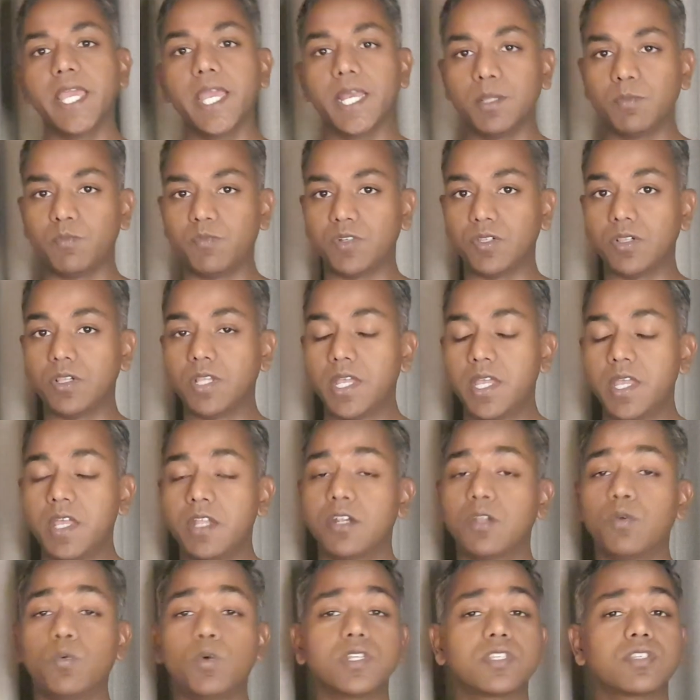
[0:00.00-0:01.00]
helpful.
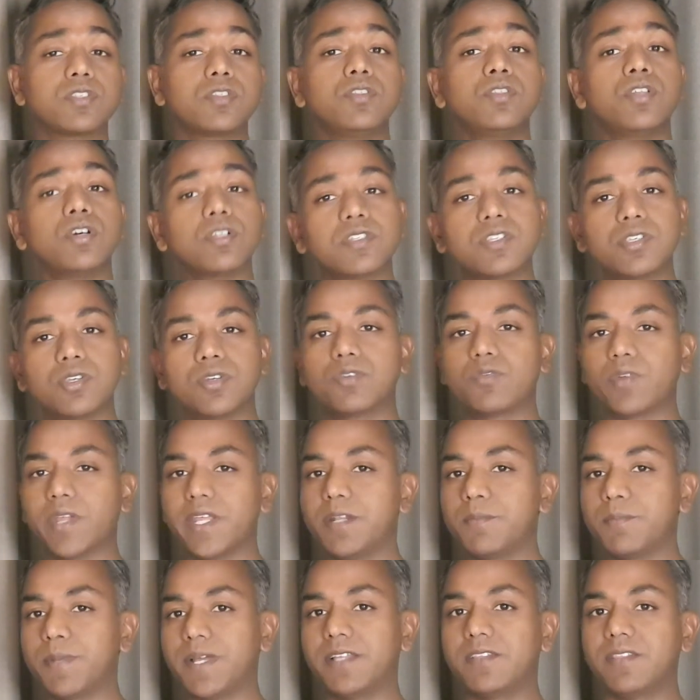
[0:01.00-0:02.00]
Now what's not so great
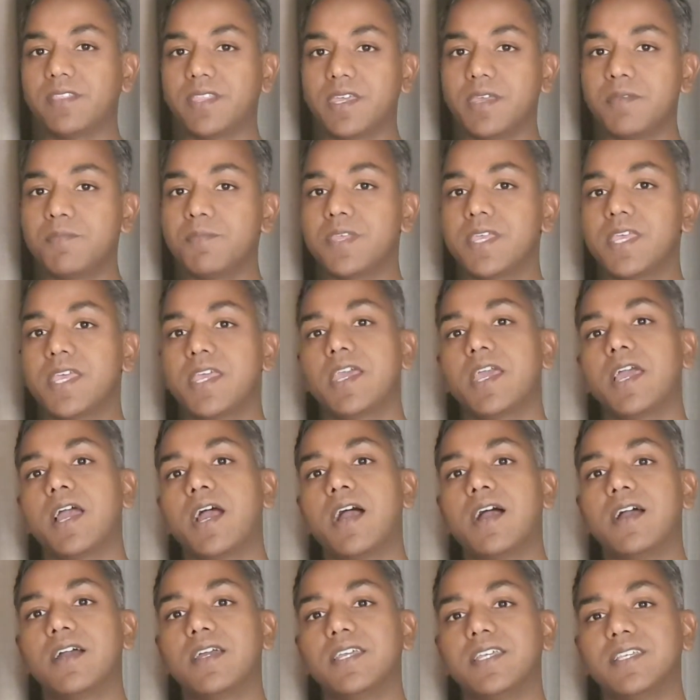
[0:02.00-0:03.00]
about them
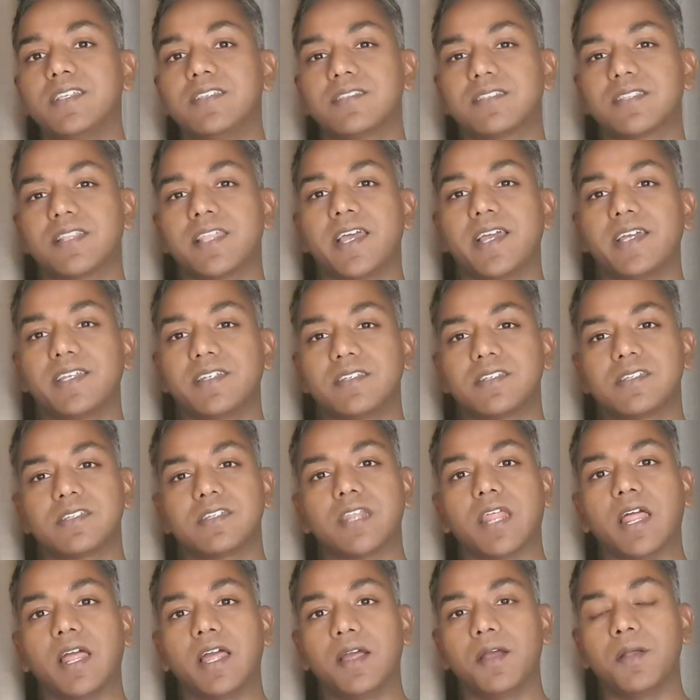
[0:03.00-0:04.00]
is that
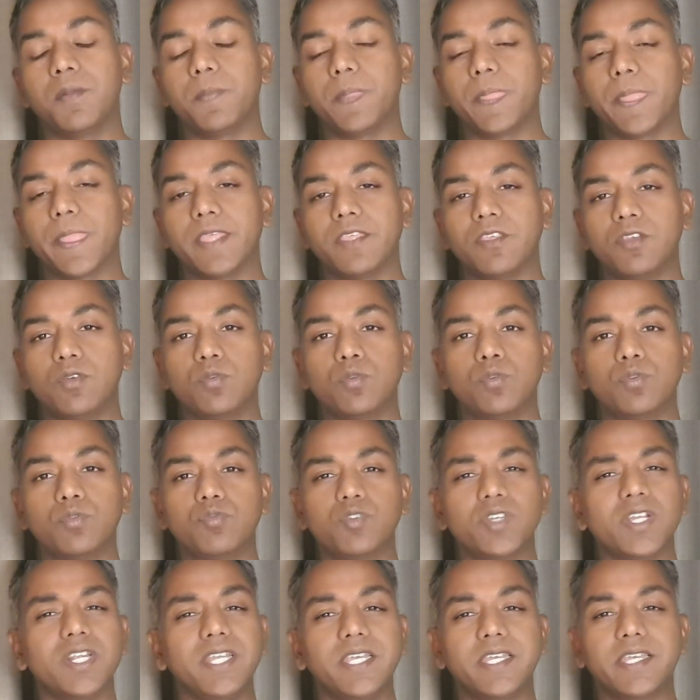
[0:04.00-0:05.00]
you
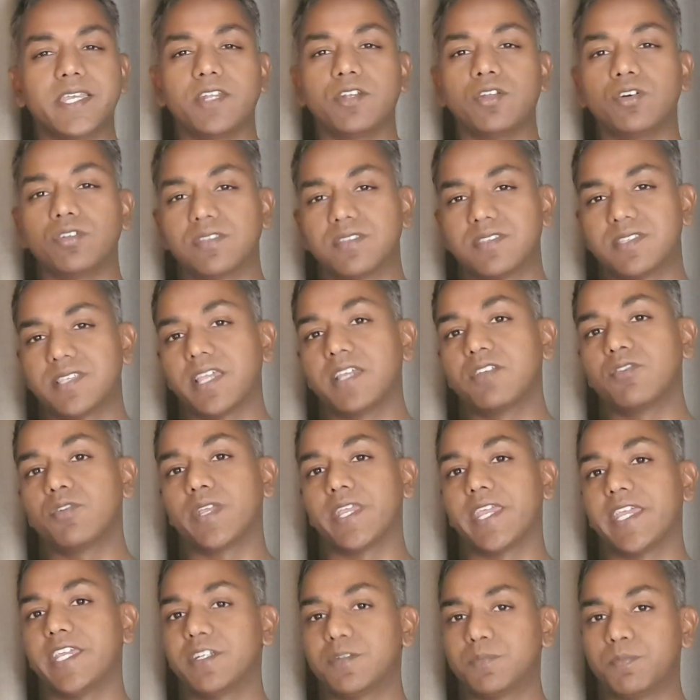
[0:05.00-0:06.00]
really cannot
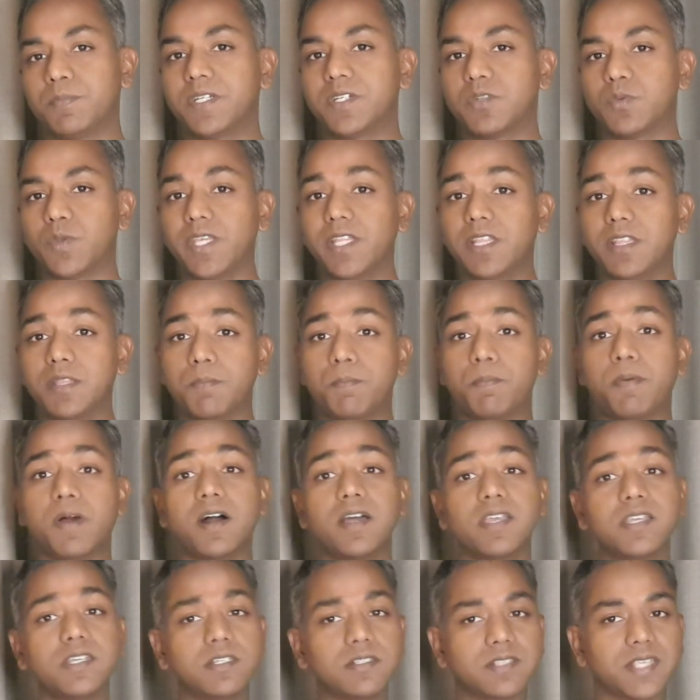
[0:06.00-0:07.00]
segregate between the
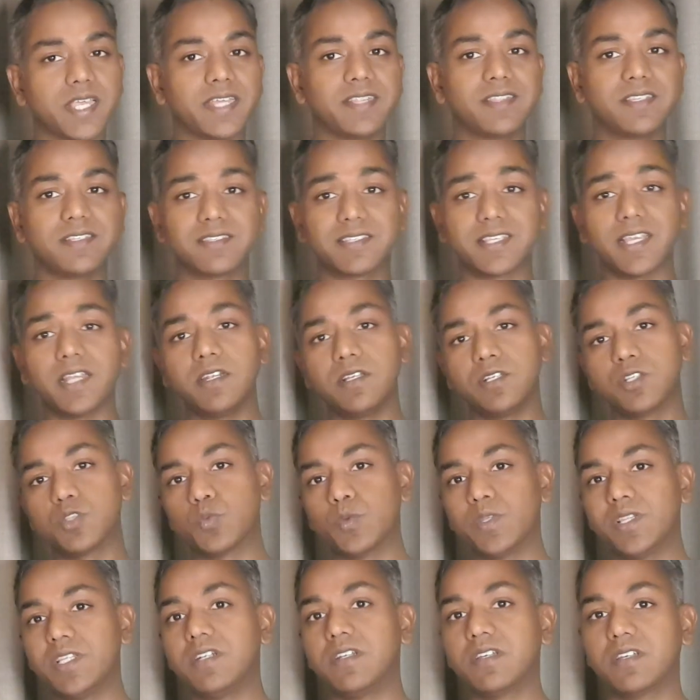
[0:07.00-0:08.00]
buyers and the sellers
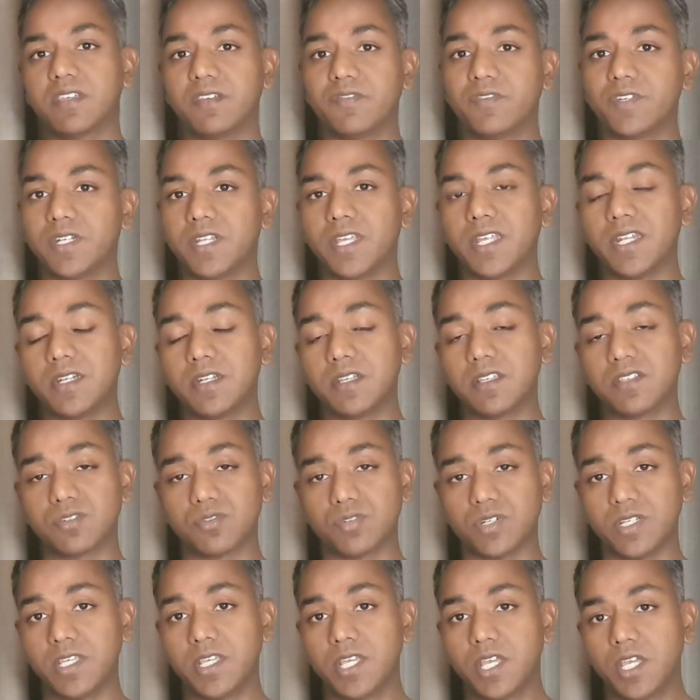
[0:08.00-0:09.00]
within a given
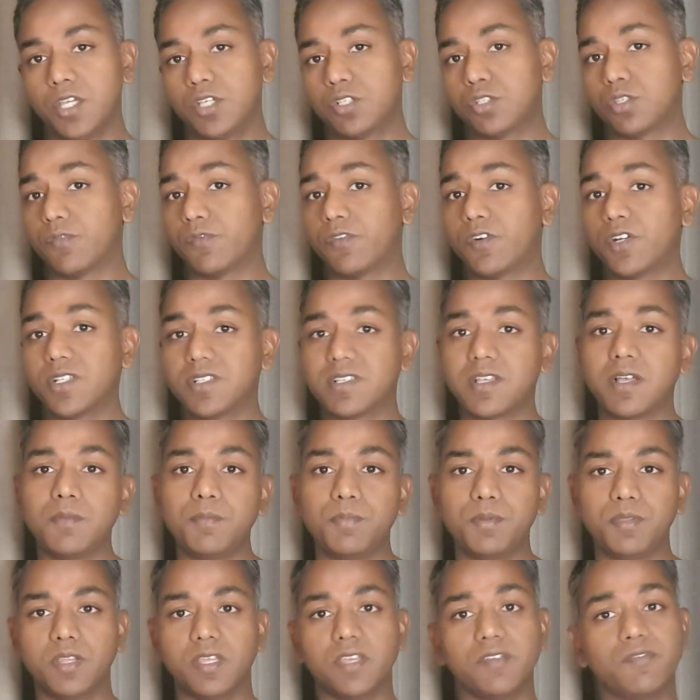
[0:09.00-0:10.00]
industry. So for
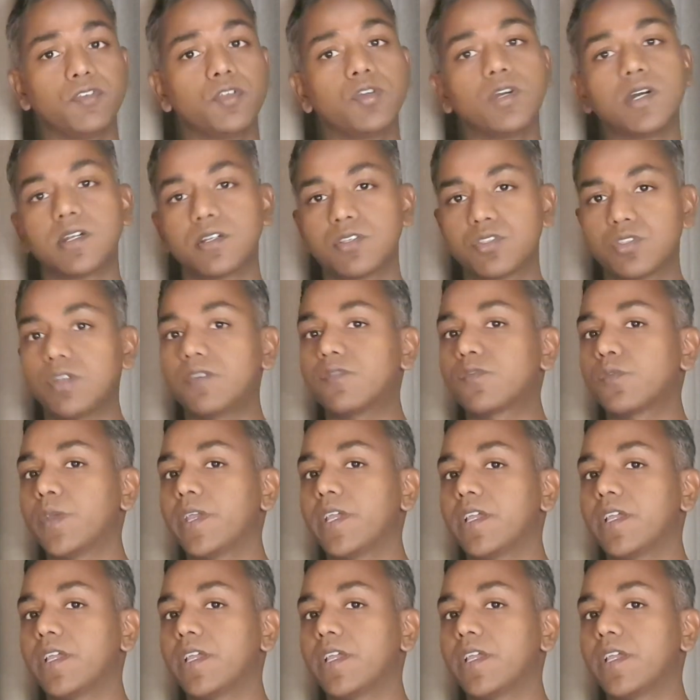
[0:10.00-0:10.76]
example, if you are a software